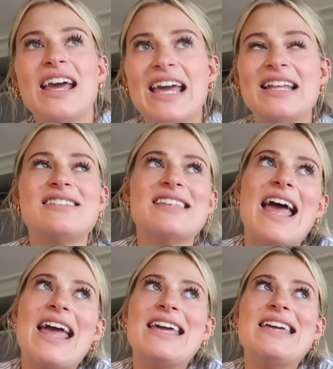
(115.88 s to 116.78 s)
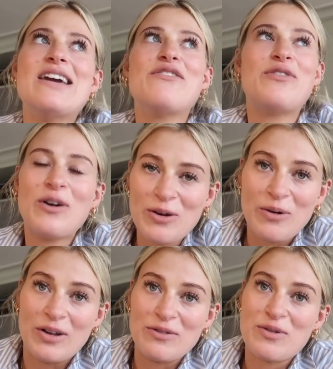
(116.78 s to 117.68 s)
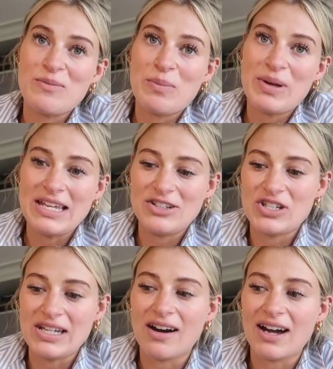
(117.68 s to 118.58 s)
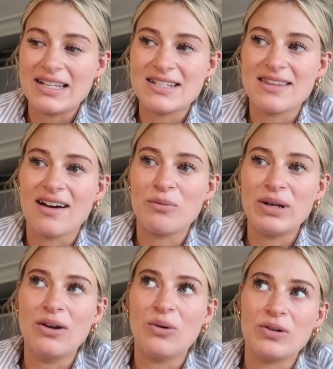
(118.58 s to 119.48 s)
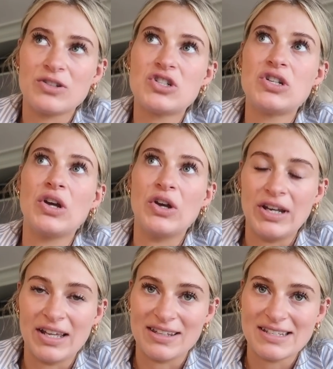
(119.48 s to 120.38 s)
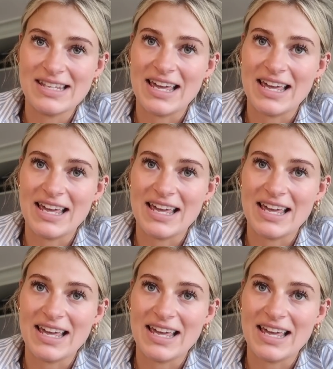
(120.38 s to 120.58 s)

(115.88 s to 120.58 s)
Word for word: it's a follow-on from the Peachy guide that we launched earlier this